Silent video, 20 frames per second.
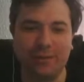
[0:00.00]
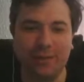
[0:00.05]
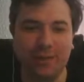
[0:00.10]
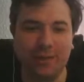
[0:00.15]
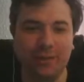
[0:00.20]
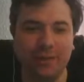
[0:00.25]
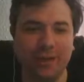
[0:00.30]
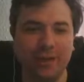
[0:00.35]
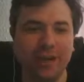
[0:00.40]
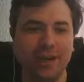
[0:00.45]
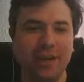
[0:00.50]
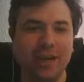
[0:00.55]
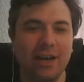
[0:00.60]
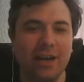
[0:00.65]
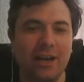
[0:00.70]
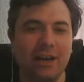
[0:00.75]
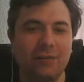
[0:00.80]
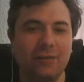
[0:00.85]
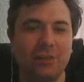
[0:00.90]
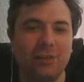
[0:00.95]
So
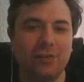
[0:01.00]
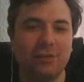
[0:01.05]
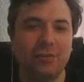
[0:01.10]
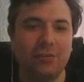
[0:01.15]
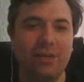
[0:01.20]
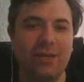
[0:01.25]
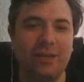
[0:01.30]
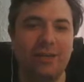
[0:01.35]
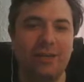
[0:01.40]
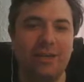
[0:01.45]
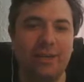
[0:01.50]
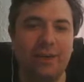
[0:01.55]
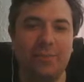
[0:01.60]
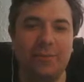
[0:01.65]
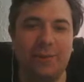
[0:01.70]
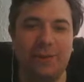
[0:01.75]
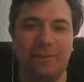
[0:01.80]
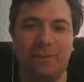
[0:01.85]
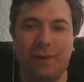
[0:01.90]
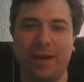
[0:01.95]
I'll just read the
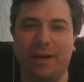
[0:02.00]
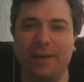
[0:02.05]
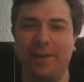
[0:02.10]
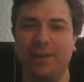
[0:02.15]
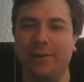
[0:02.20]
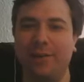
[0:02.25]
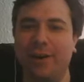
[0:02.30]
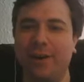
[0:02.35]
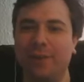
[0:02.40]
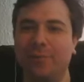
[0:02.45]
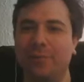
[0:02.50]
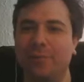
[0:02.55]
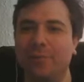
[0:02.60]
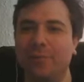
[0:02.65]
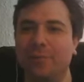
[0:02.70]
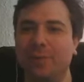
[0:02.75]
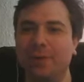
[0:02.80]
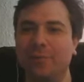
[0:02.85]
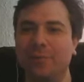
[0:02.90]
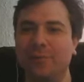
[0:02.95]
opening paragraph
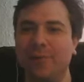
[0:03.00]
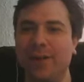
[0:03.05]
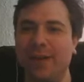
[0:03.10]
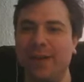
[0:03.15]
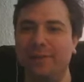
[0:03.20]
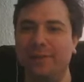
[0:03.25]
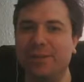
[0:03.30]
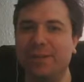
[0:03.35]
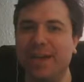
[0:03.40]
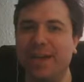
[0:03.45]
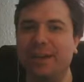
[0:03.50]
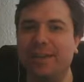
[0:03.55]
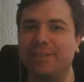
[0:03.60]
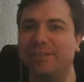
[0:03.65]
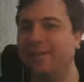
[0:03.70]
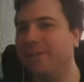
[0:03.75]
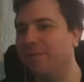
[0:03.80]
for a bit of flavor text,